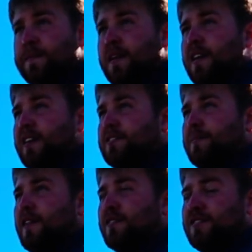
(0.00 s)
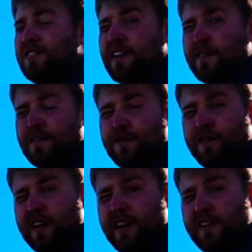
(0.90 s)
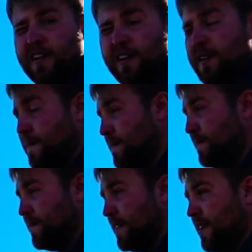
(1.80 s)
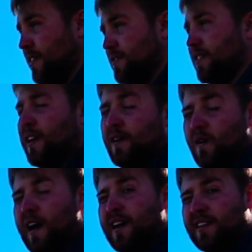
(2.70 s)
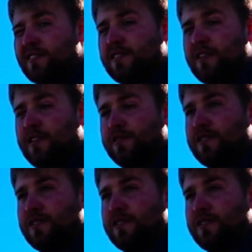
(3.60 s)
It's about 7 feet deep and there's a lot of rock and stuff.